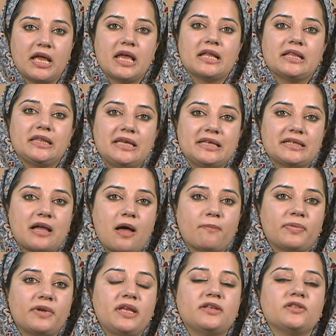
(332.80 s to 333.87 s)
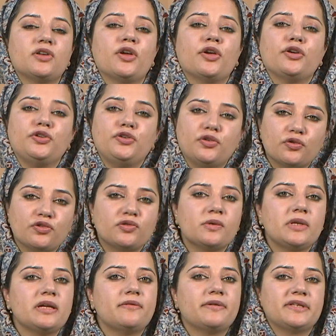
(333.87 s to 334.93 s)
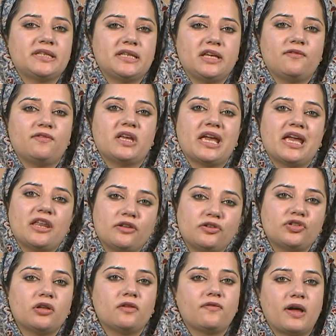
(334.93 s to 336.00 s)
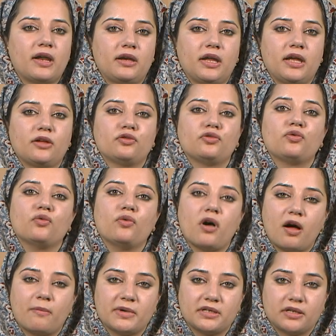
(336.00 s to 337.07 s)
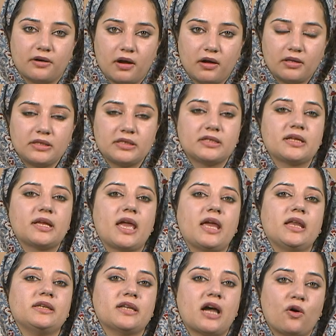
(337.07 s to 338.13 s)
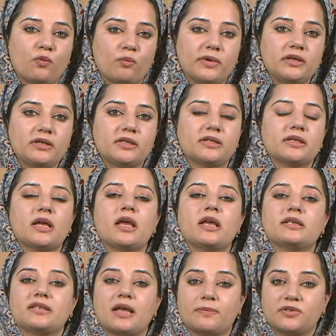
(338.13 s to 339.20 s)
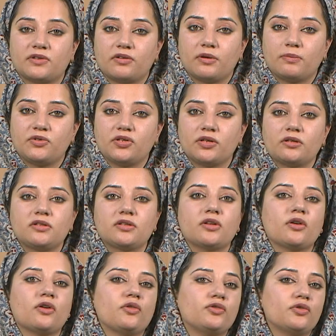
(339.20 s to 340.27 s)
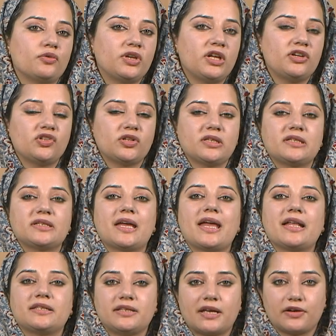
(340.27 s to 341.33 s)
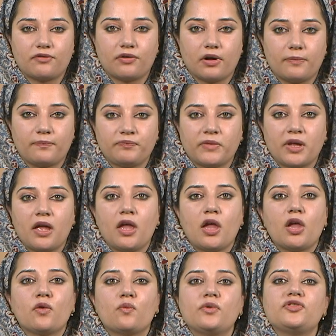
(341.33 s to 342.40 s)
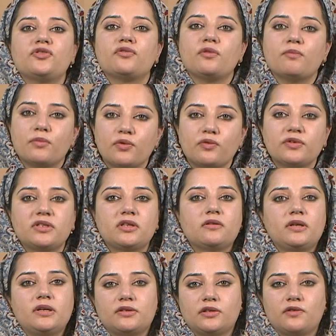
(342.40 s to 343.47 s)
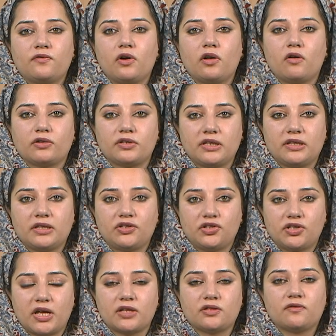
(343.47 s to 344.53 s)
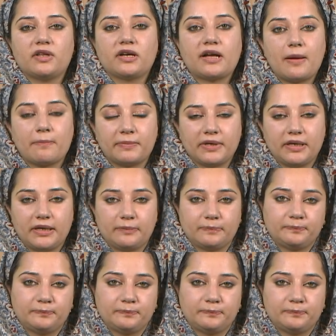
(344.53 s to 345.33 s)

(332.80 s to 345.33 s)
These companies usually receive their initial funding through government grants, endowments, subscriptions, donations, etc., which removes the reason for allotting the shares of the company.